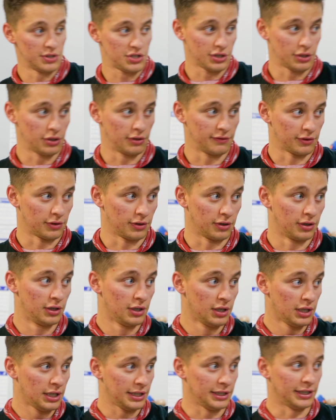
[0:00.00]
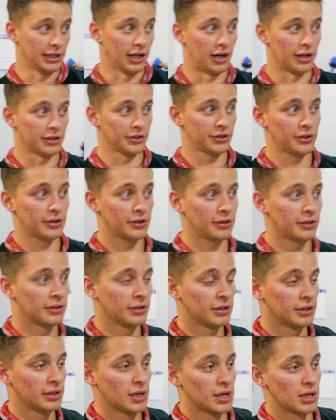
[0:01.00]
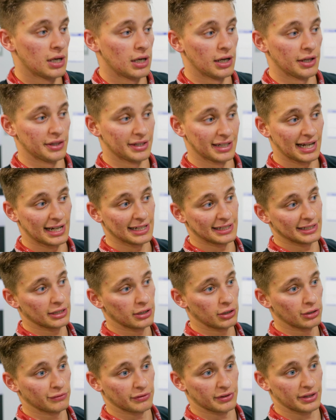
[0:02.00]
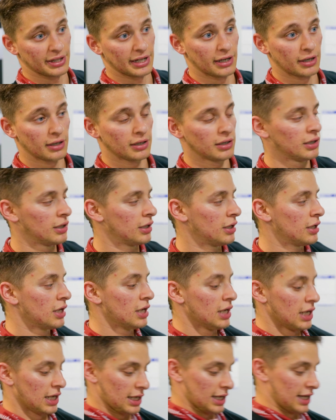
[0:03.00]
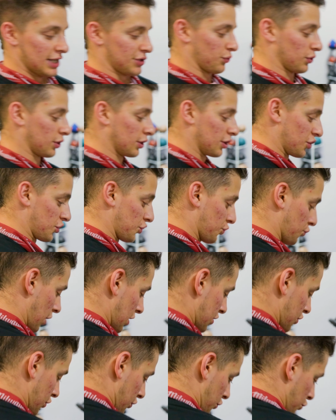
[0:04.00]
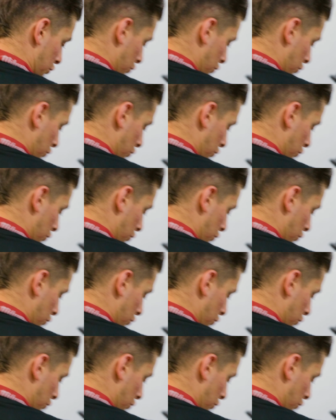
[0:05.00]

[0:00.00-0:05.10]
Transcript: machine over yonder. The idea over there is we're going to stretch the